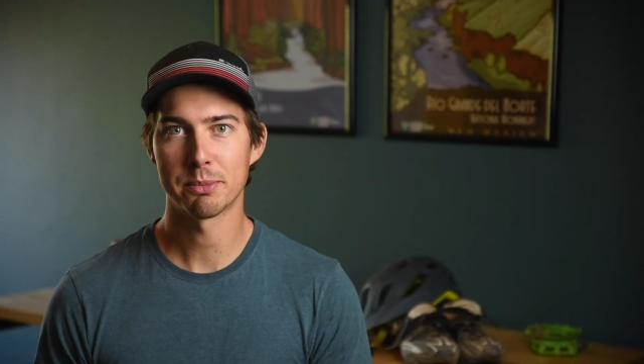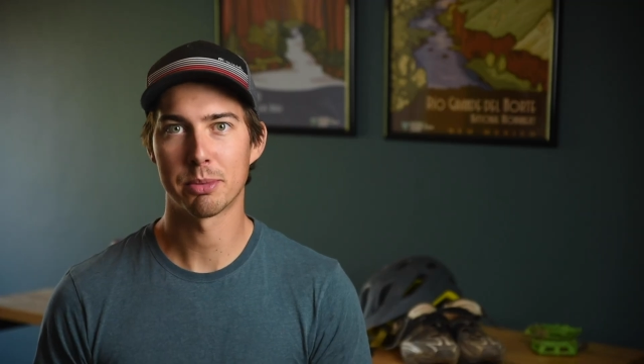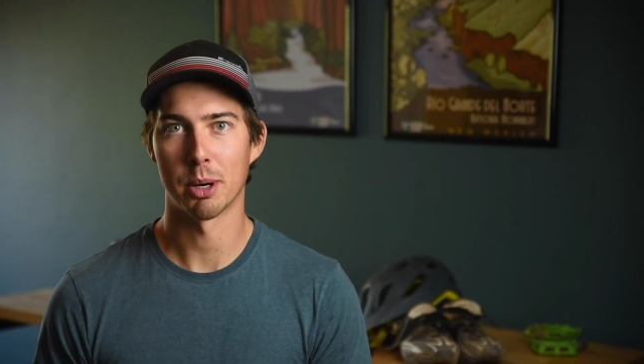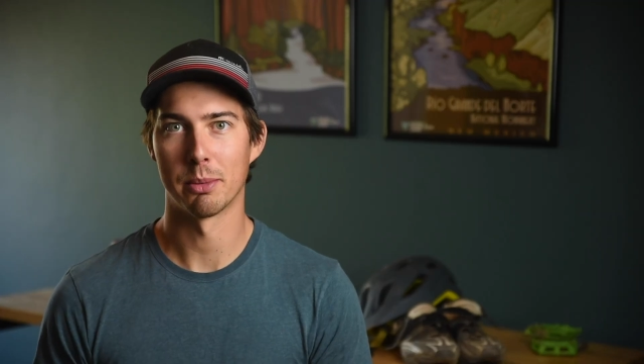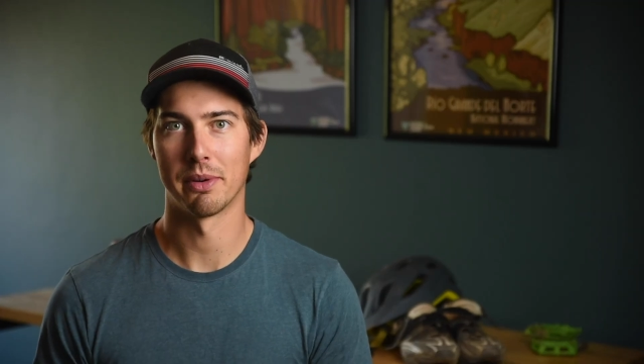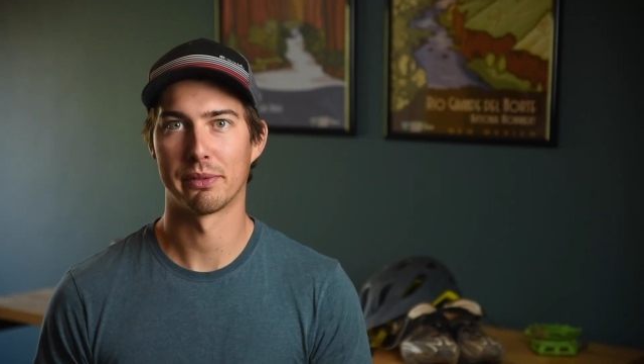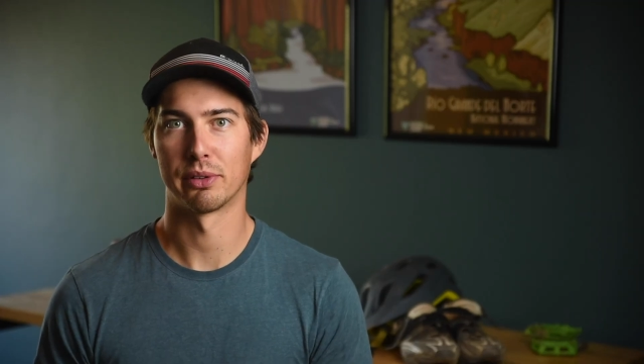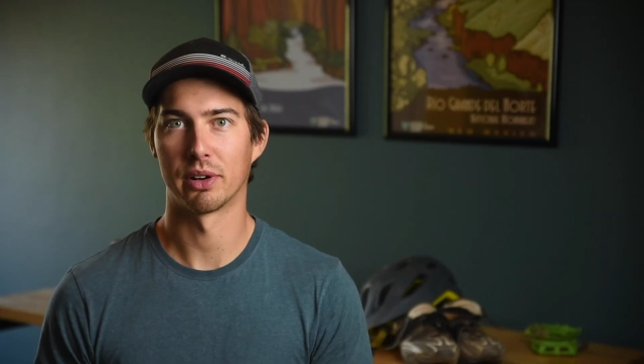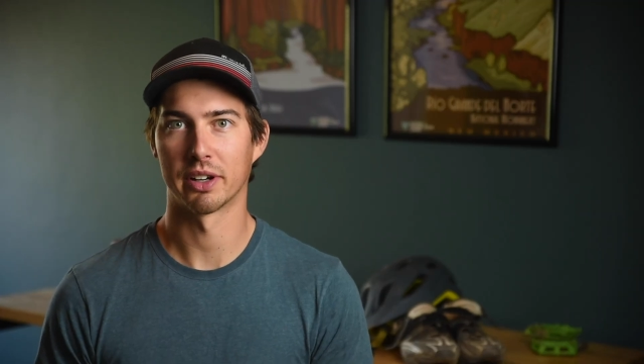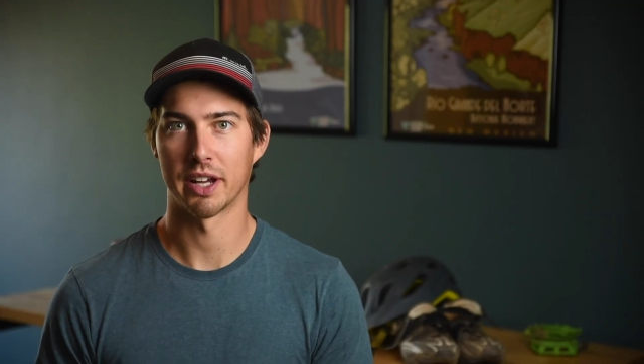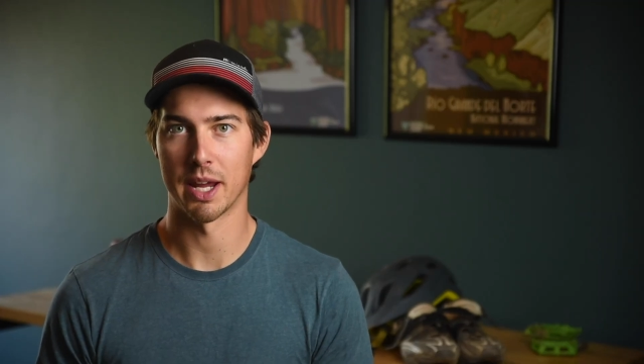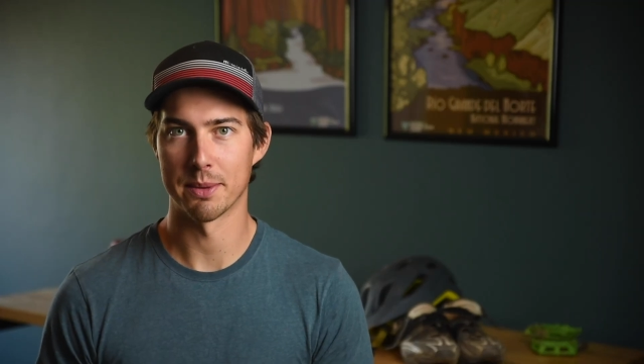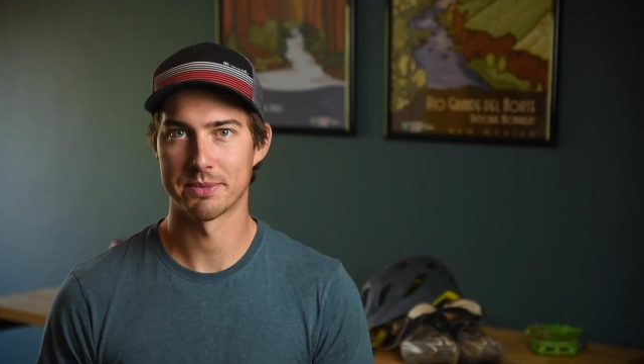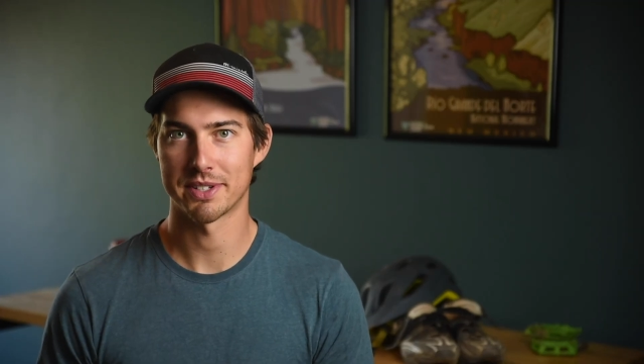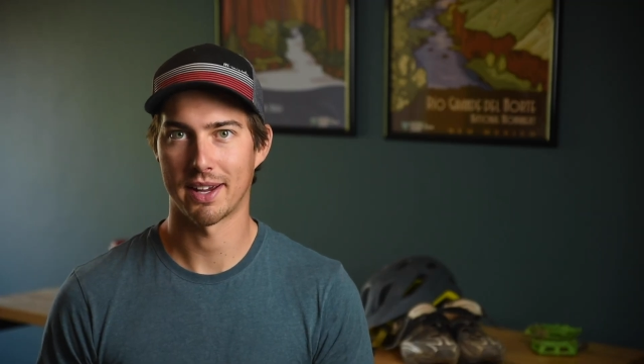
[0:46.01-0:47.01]
a permit for a
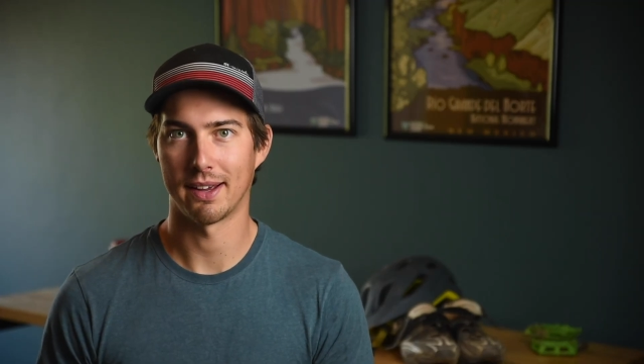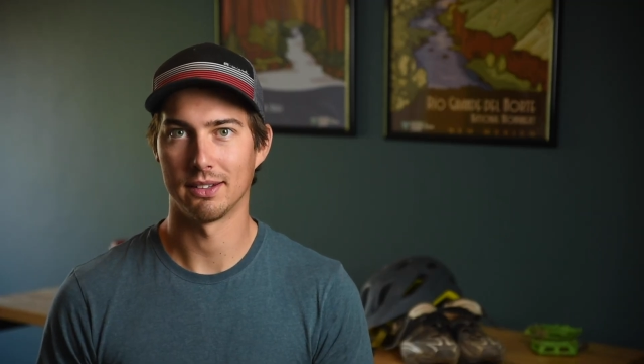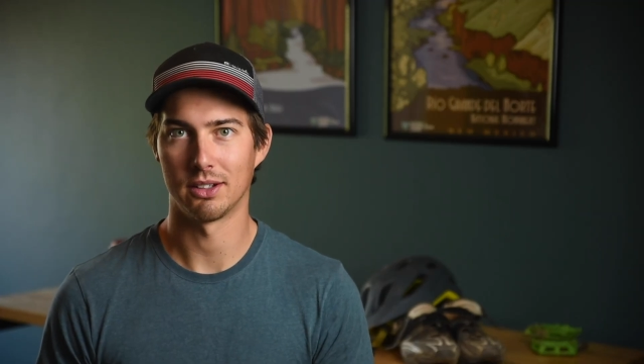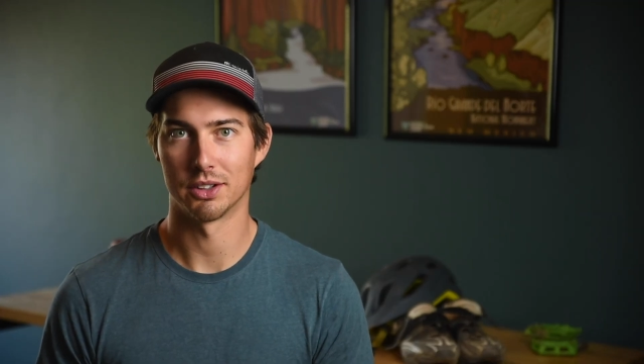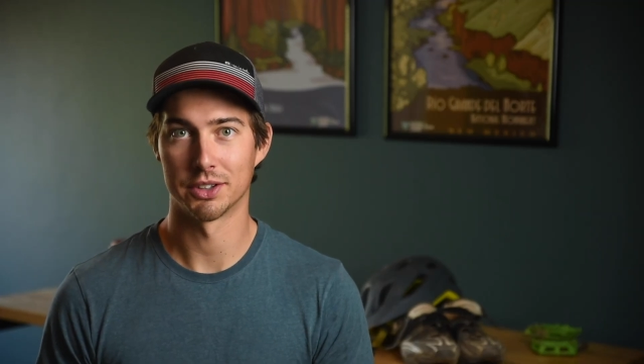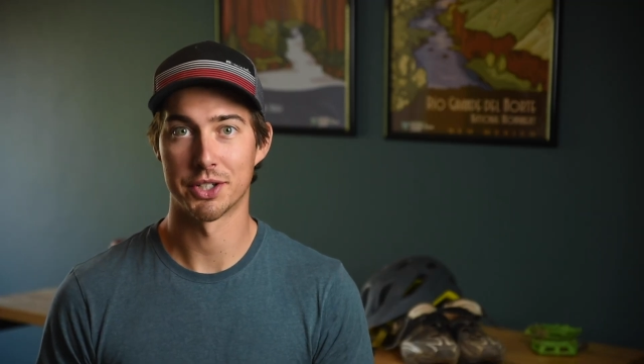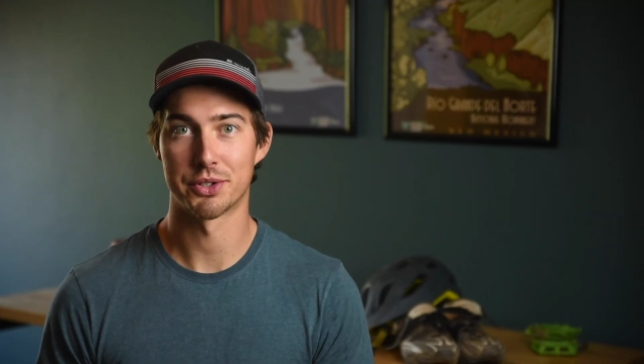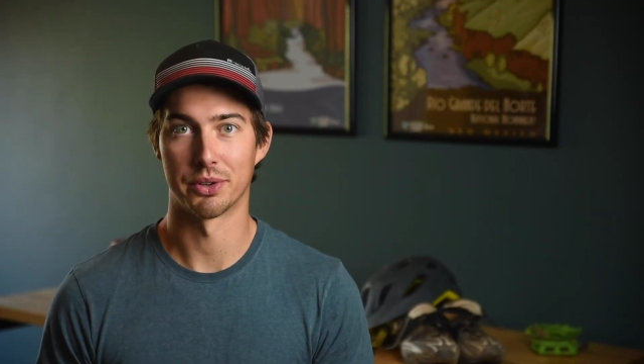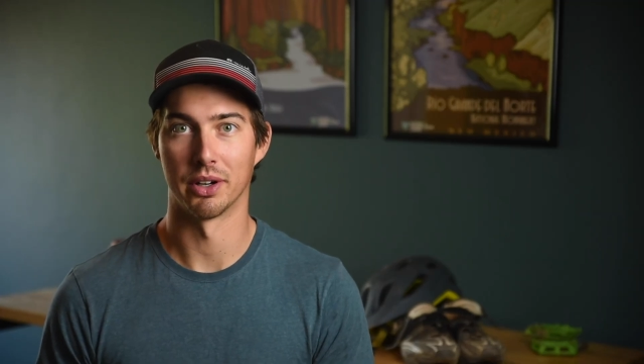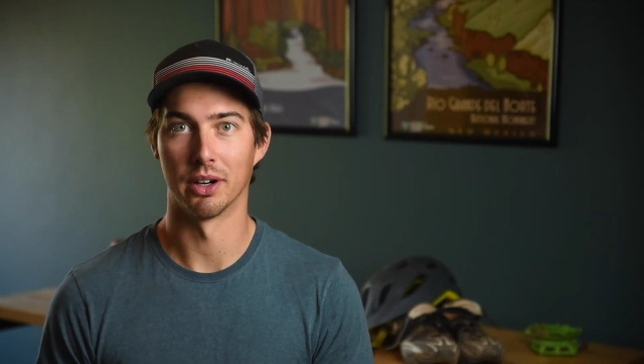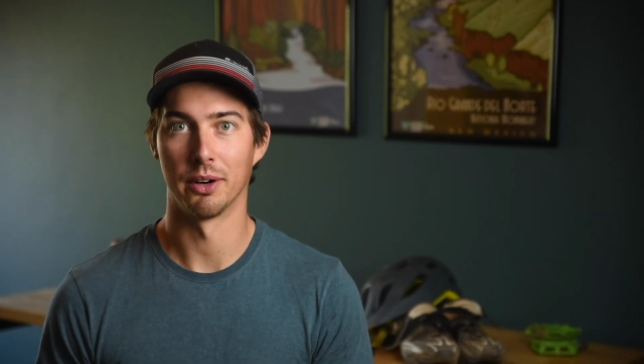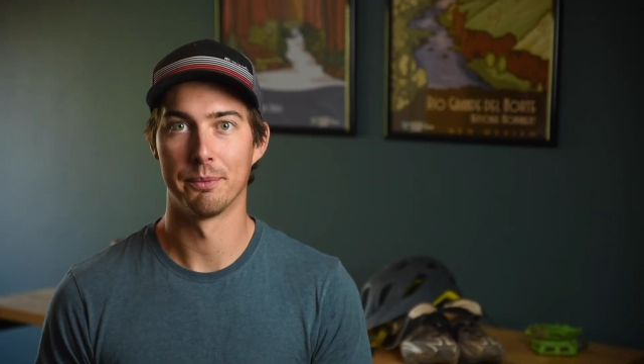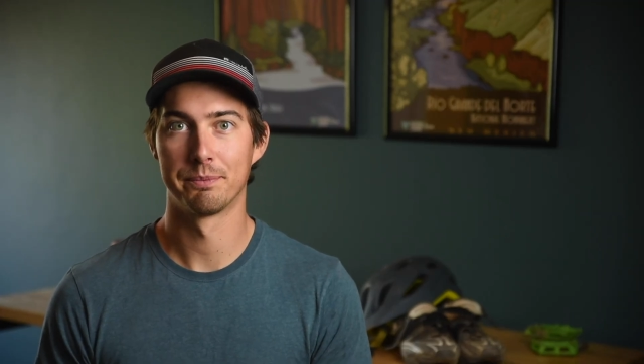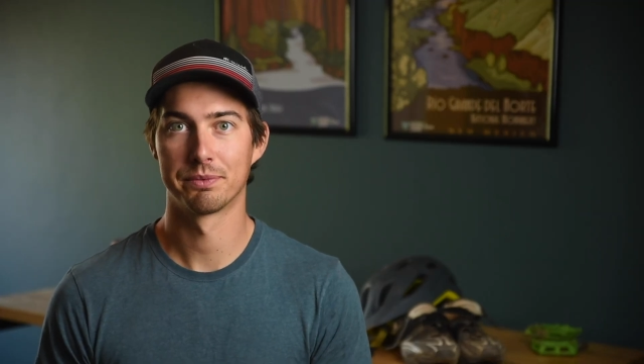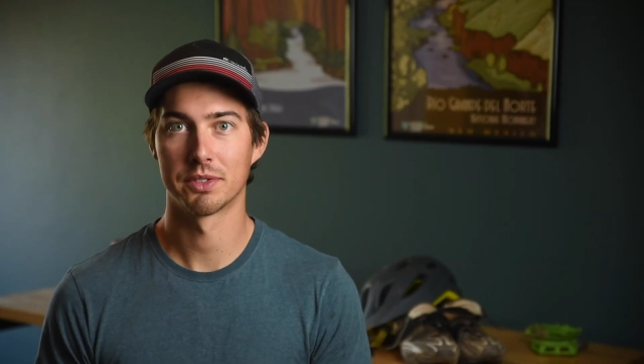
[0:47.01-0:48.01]
campsite along the
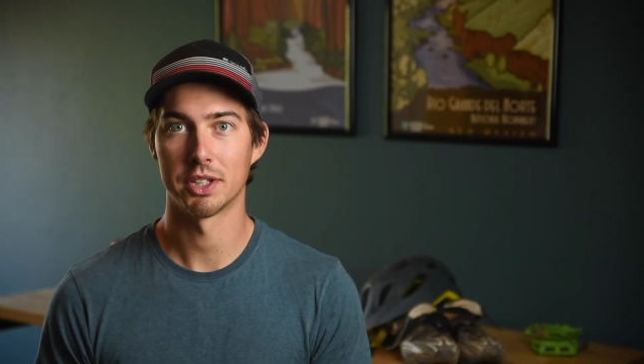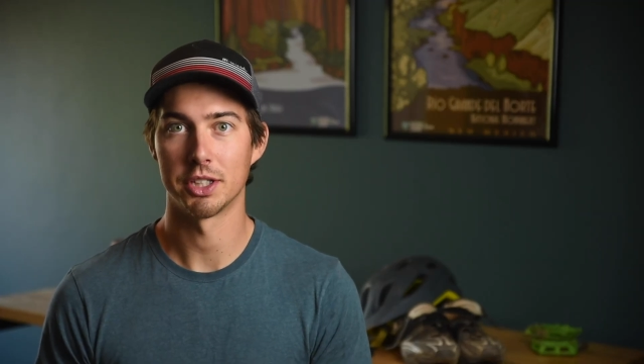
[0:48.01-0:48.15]
trail,